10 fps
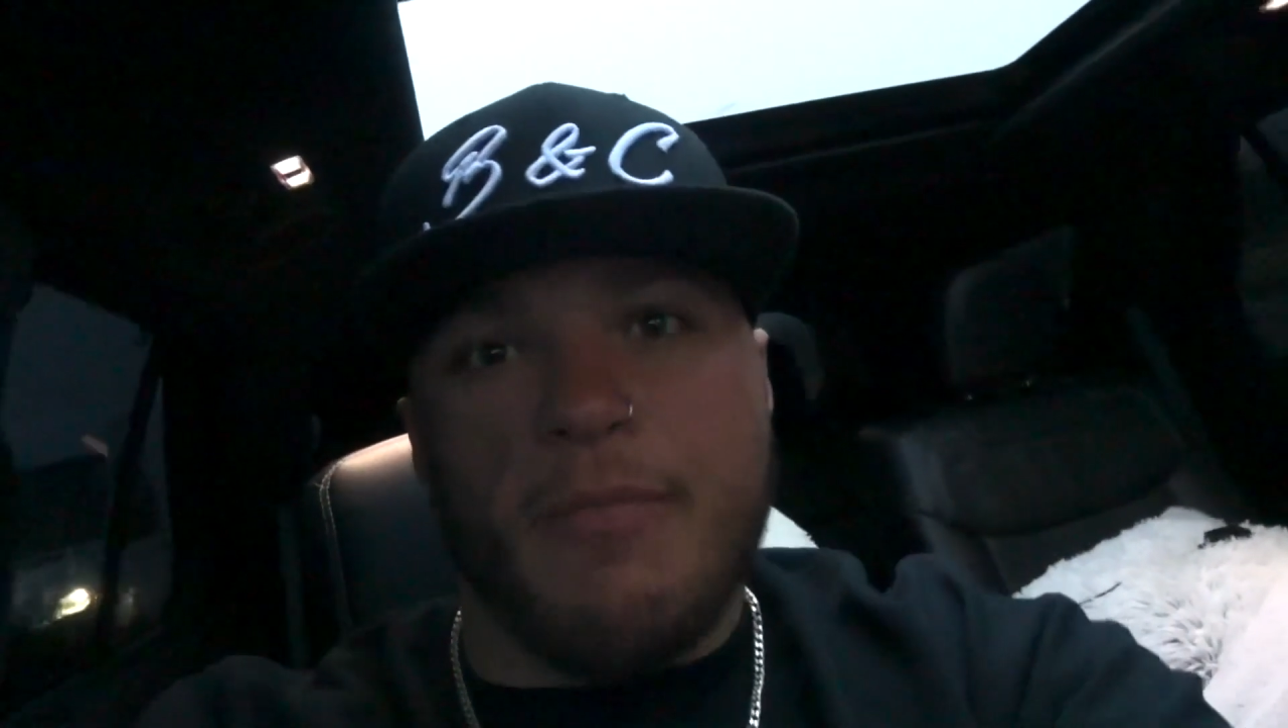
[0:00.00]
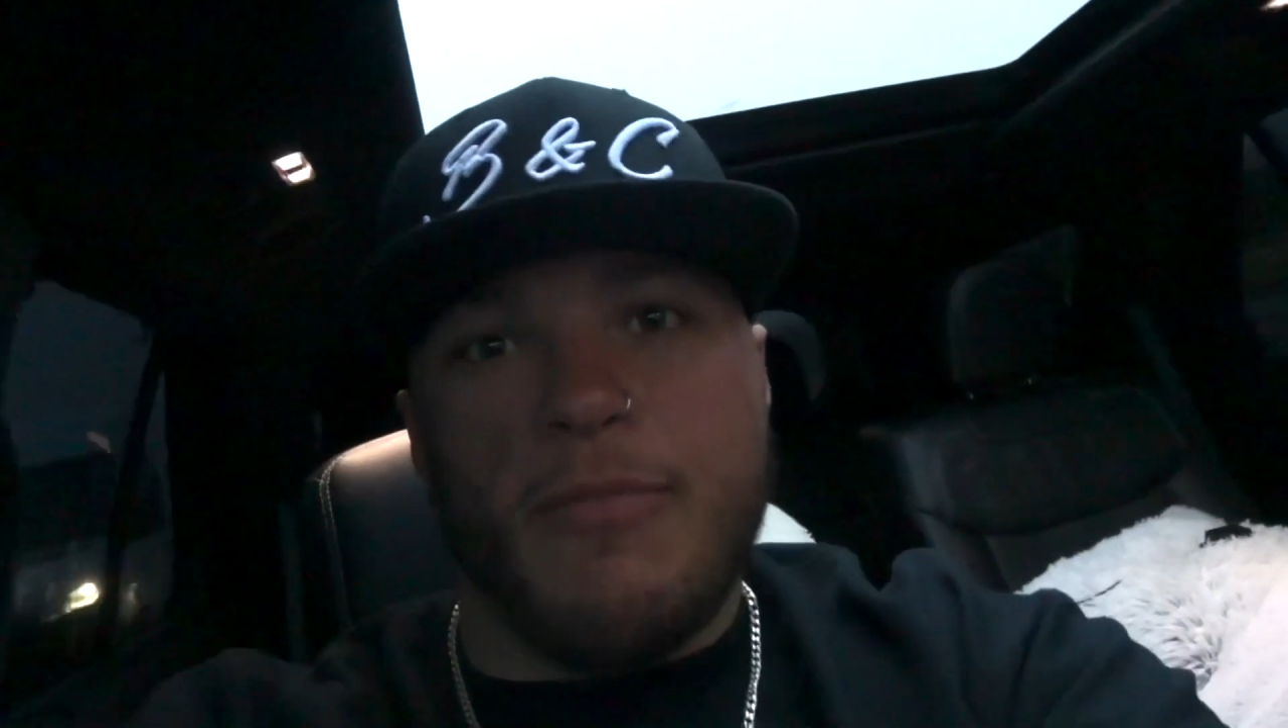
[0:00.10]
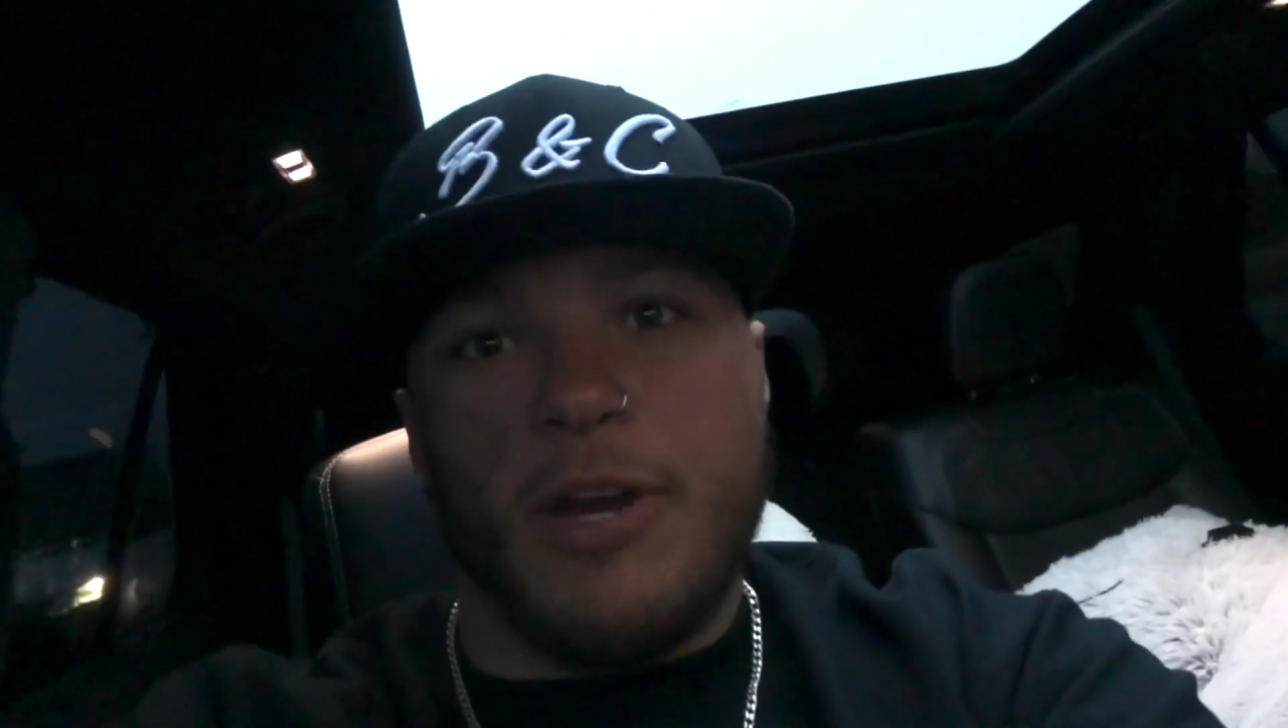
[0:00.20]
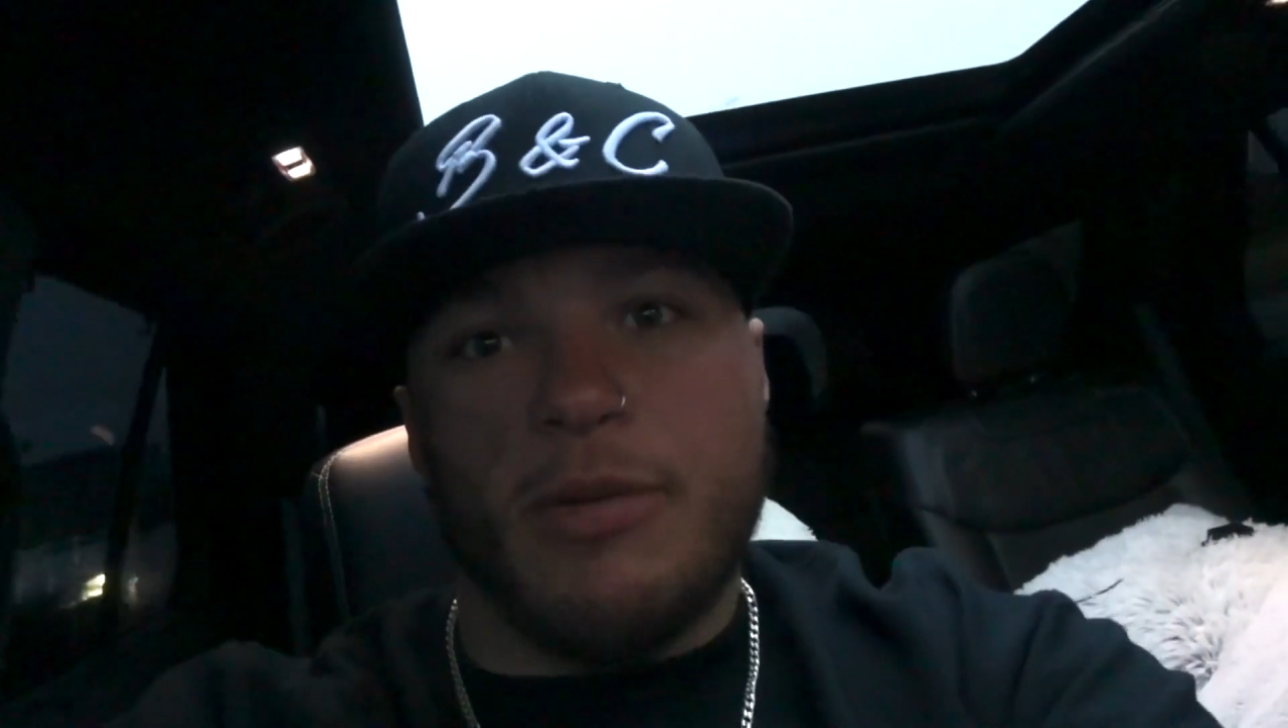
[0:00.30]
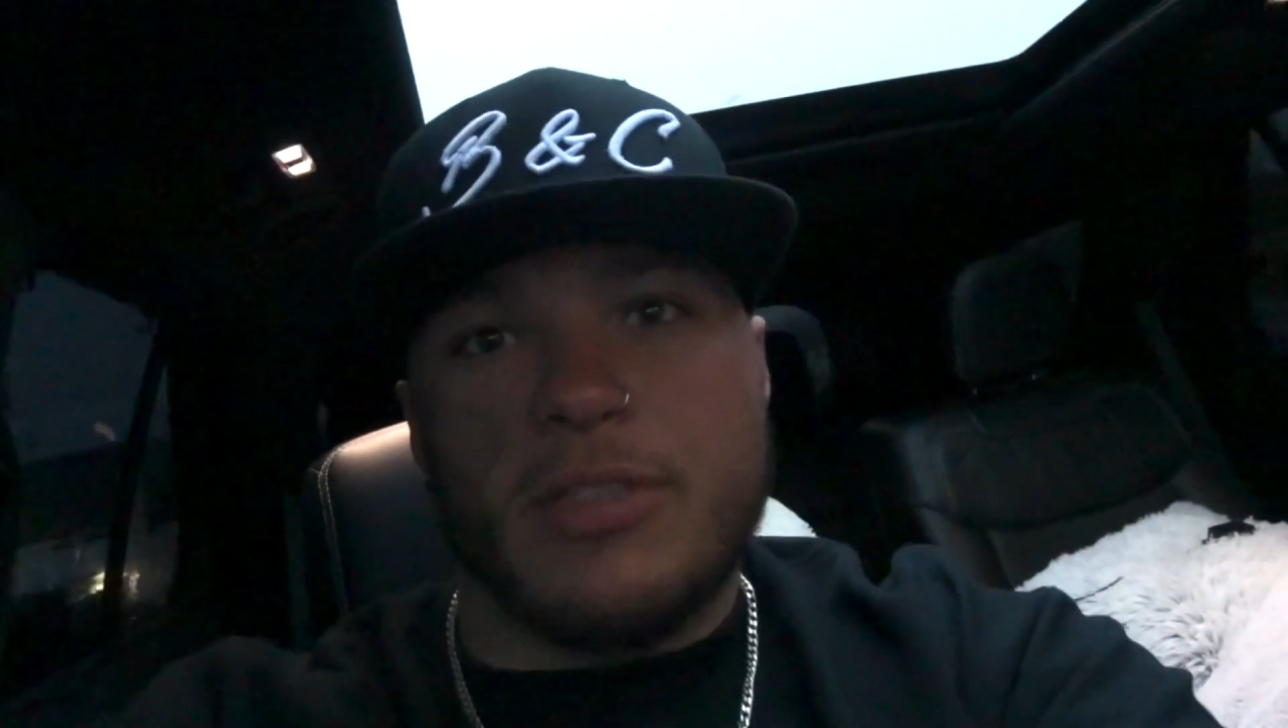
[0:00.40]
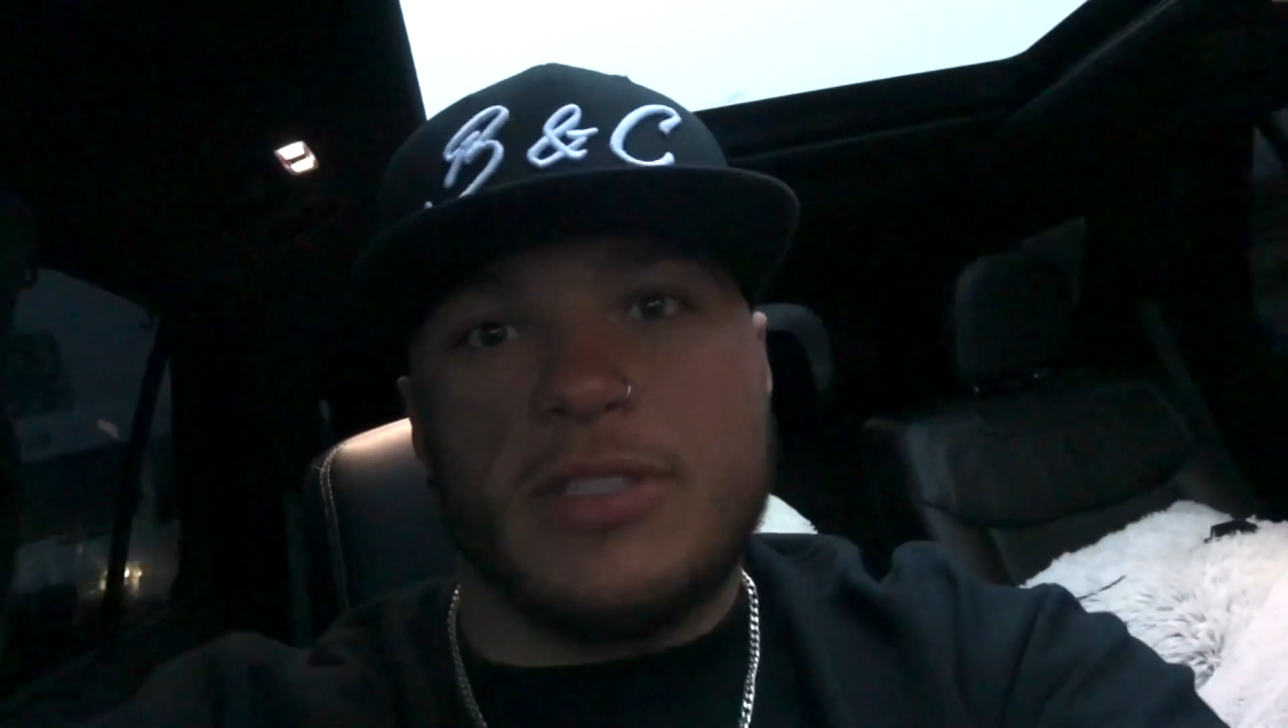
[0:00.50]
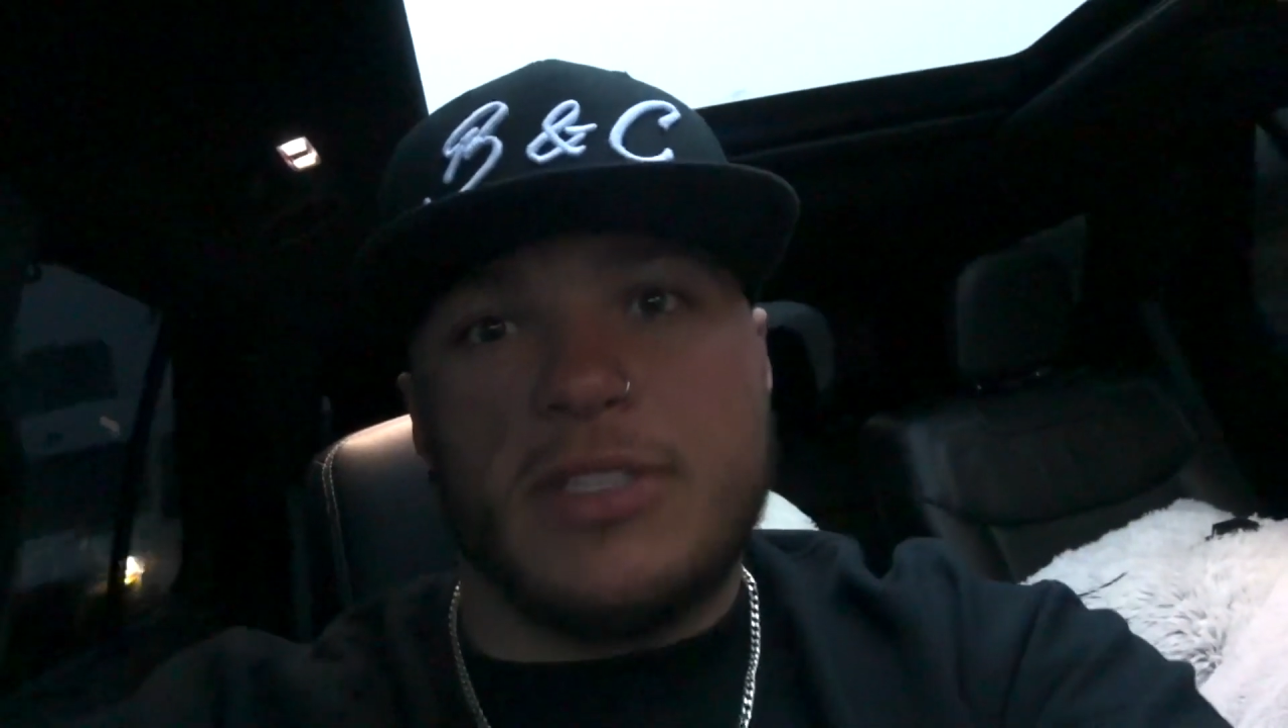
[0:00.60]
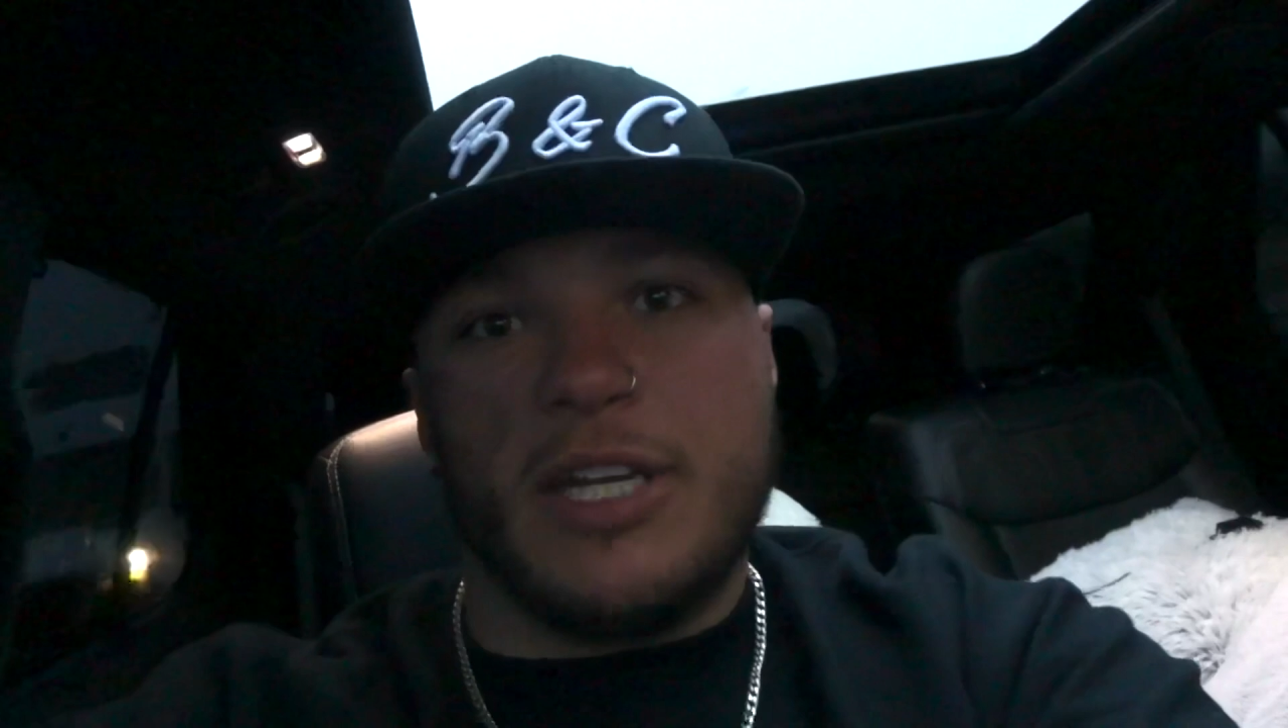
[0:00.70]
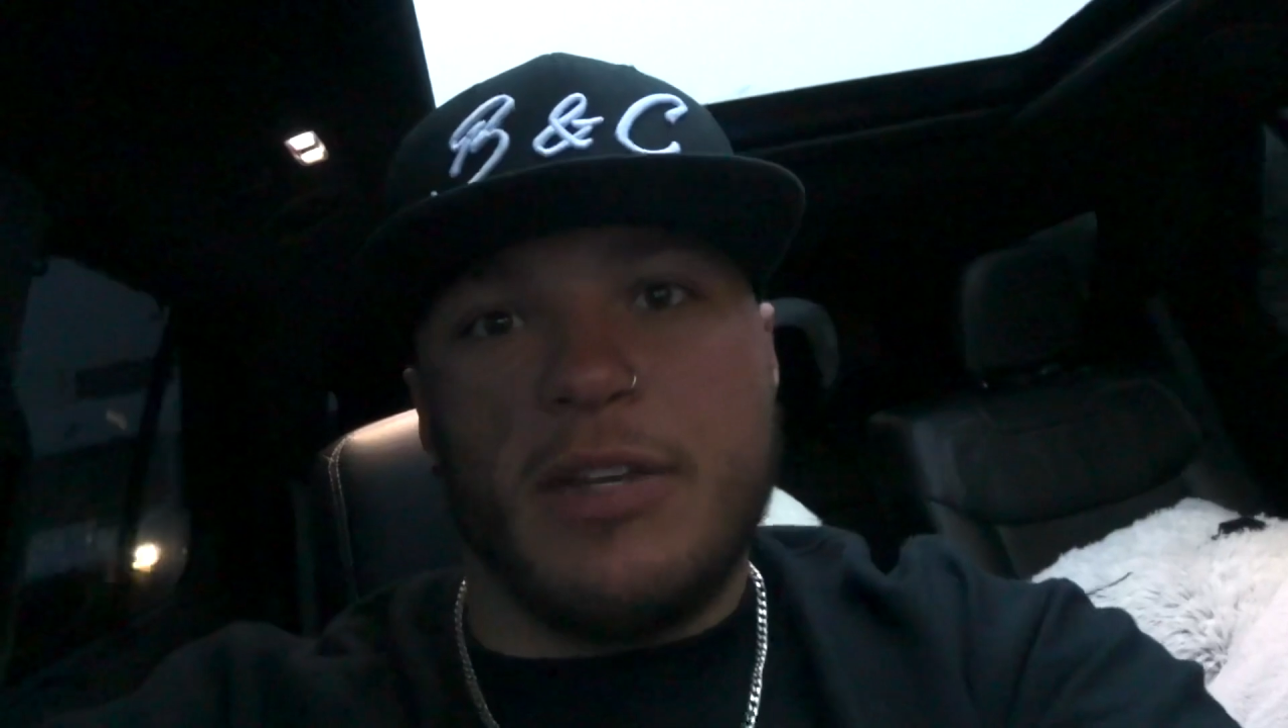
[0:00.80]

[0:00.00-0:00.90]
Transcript: we will see